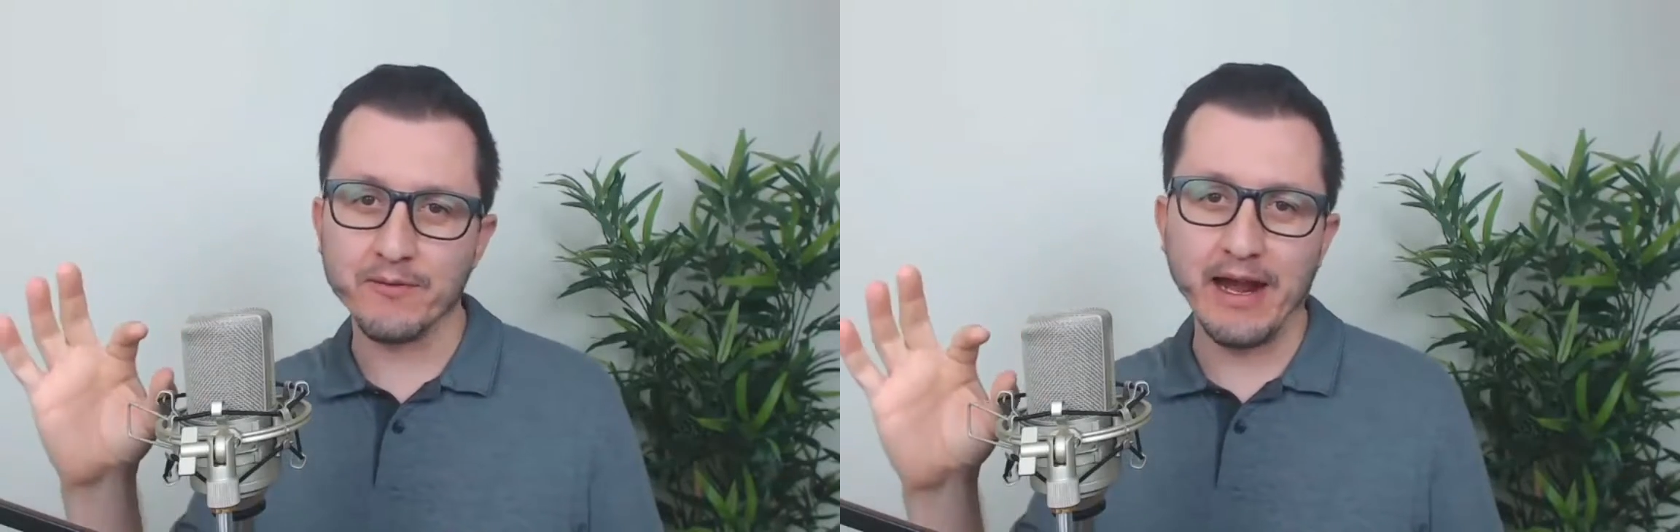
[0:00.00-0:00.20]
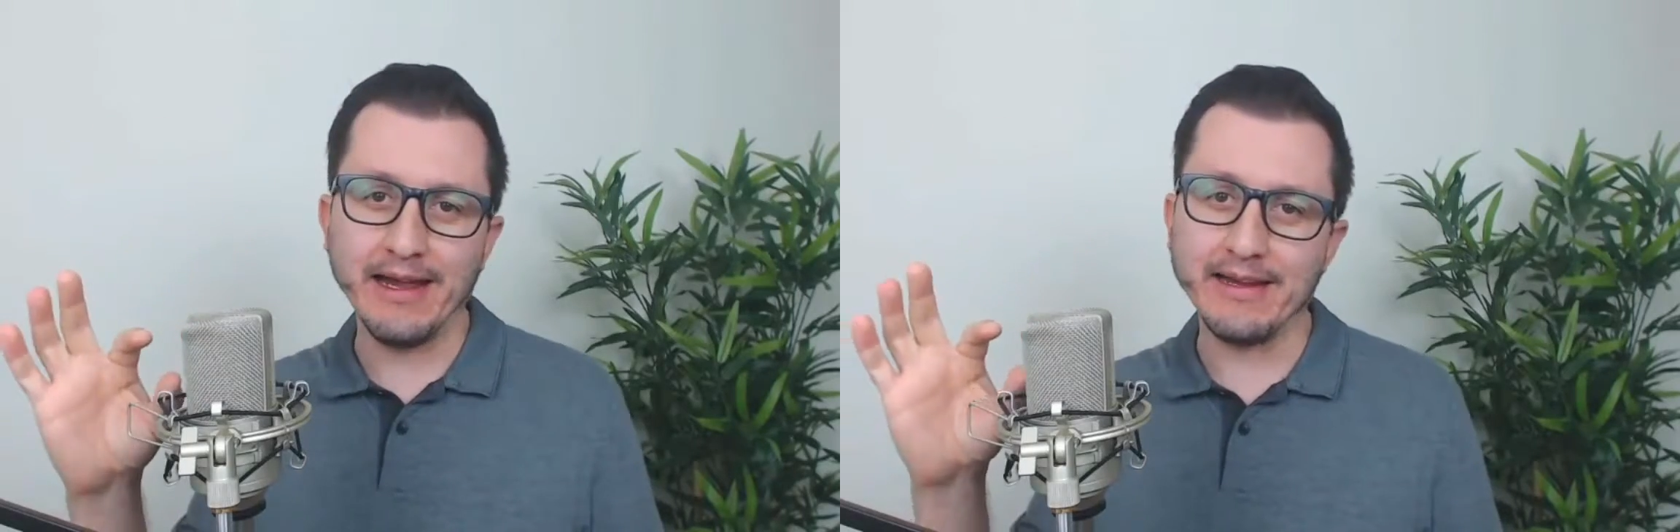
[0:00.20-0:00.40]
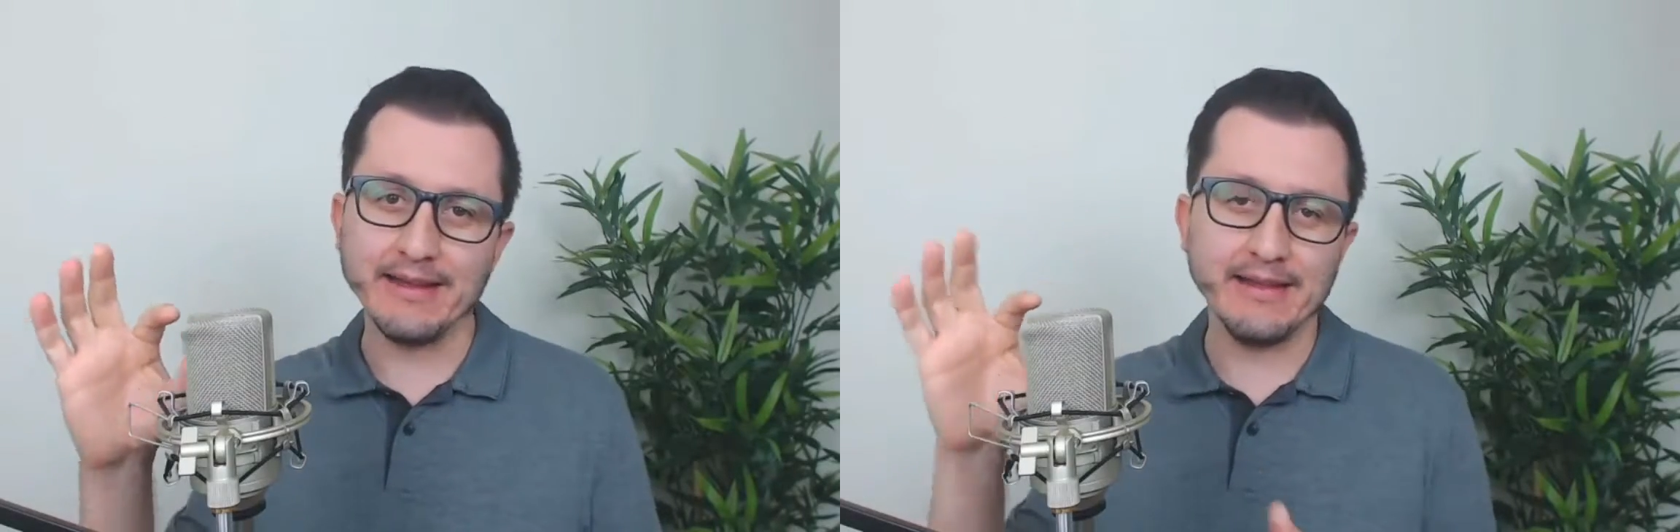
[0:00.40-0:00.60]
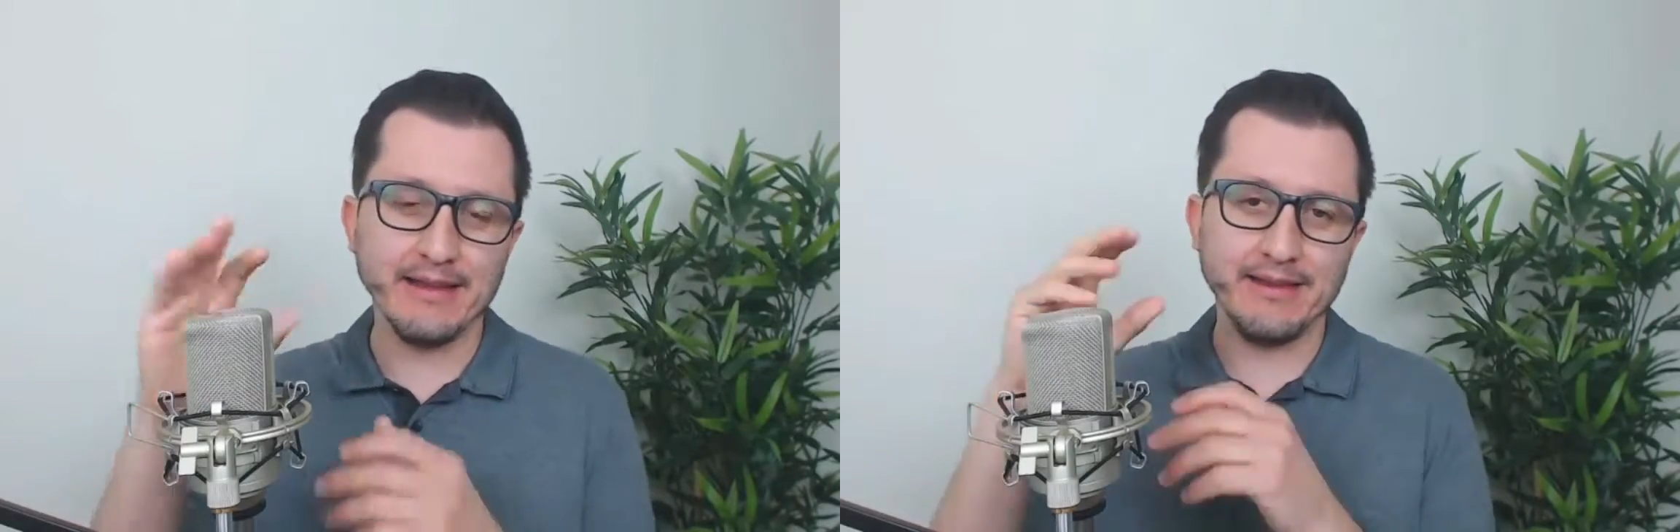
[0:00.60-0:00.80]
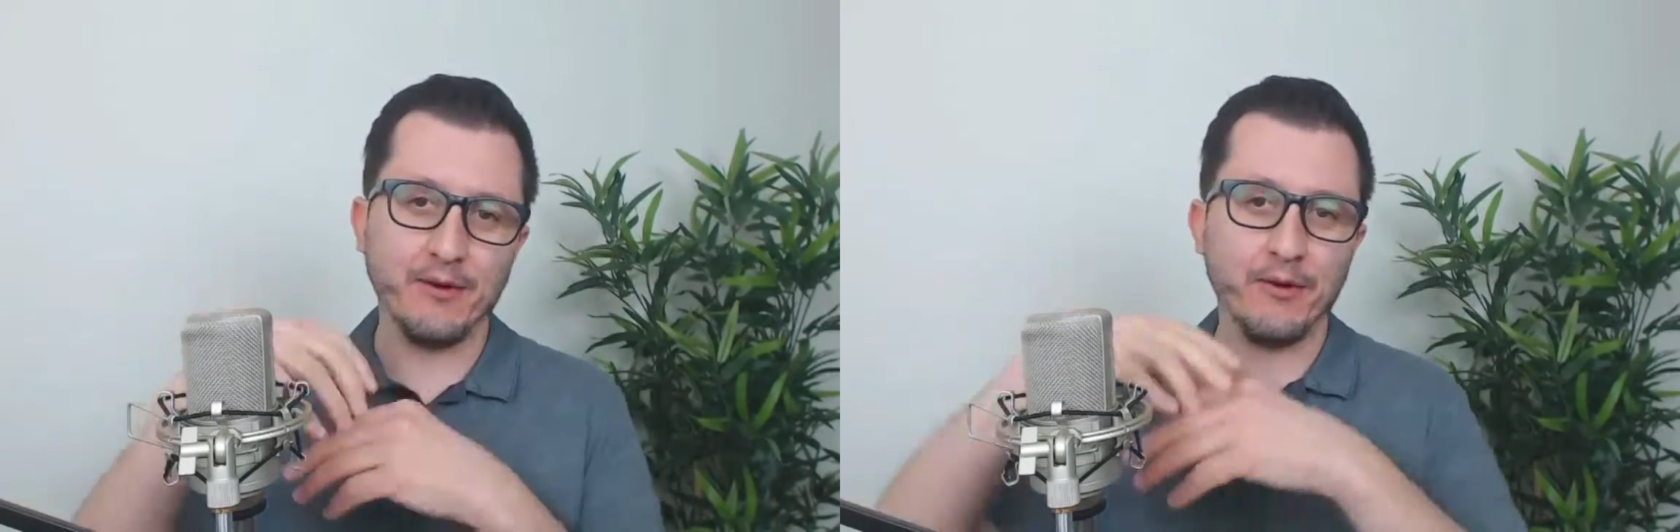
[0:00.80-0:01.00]
right and
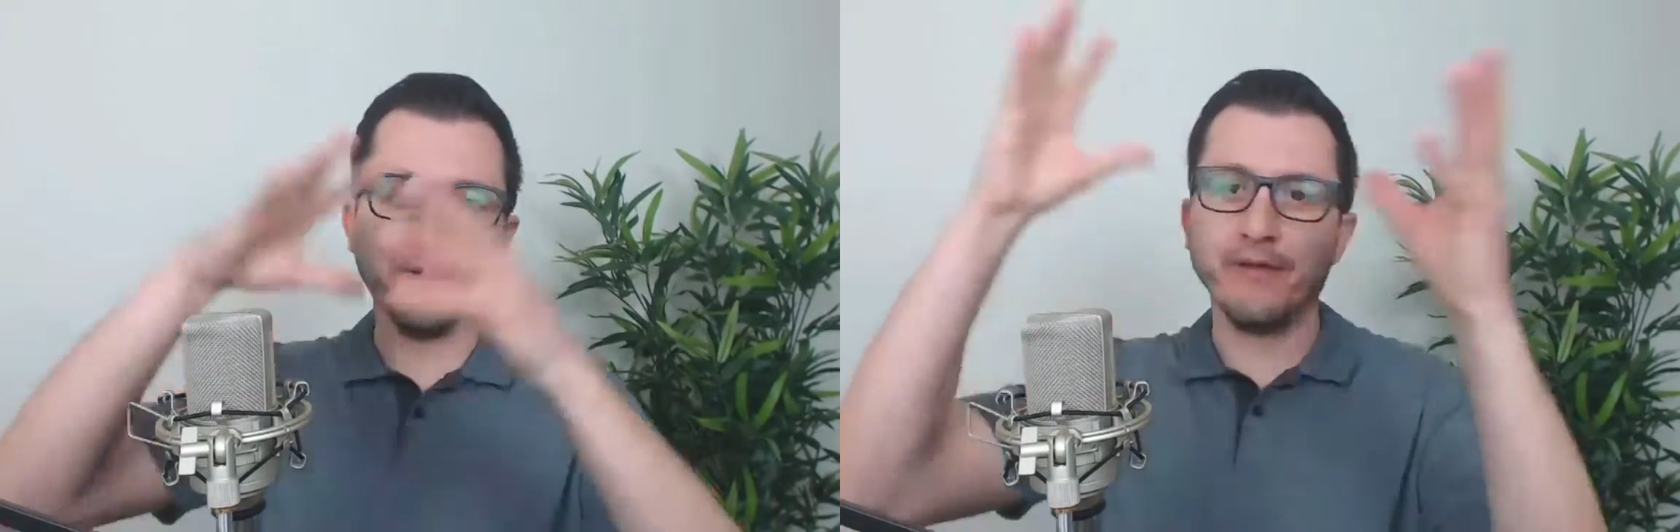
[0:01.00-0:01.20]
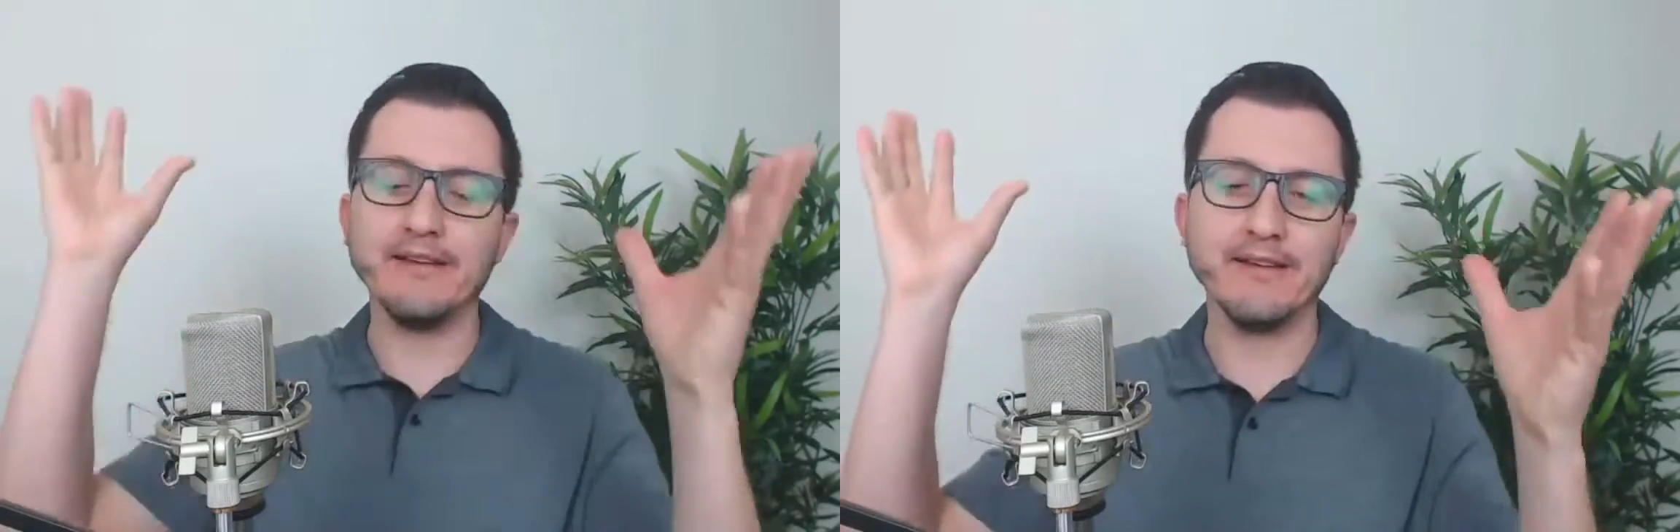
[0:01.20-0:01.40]
then the whole thing